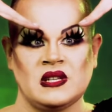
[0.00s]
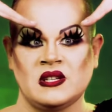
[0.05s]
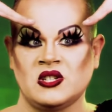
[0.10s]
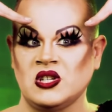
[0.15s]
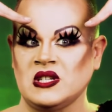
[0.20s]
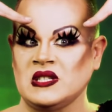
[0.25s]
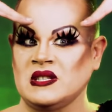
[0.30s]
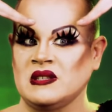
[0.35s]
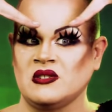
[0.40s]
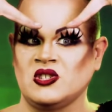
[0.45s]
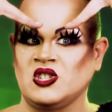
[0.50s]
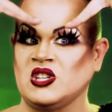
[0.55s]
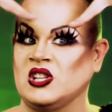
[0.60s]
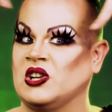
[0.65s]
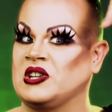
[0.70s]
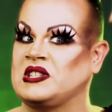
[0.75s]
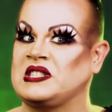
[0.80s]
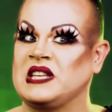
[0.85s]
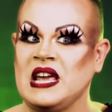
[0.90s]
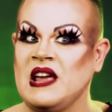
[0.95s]
She
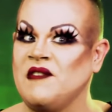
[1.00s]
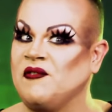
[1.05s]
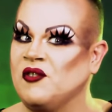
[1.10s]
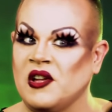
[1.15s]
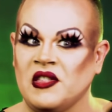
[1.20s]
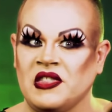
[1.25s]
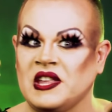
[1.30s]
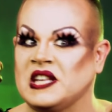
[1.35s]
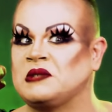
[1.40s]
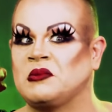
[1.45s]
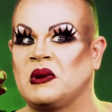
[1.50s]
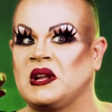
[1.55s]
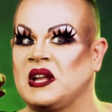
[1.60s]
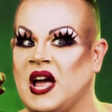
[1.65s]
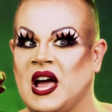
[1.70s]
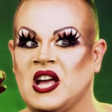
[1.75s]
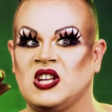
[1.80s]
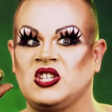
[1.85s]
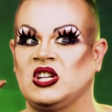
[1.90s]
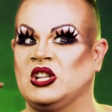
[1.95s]
looks evil in this
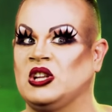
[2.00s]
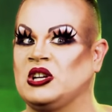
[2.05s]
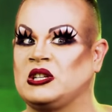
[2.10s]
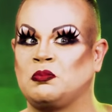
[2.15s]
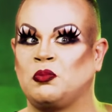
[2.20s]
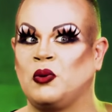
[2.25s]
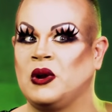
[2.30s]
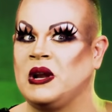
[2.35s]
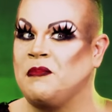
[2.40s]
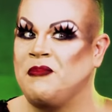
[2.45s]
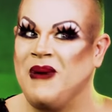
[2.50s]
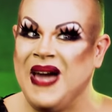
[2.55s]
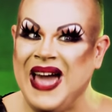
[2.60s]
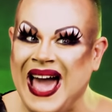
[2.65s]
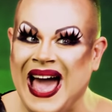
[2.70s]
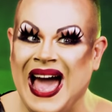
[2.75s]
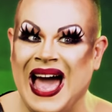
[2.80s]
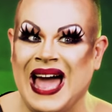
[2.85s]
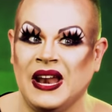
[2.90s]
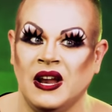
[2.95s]
one, guys. She looks pretty
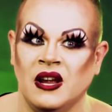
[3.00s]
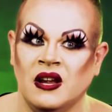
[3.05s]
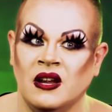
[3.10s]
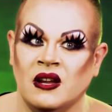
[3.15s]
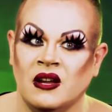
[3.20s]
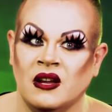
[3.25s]
bad.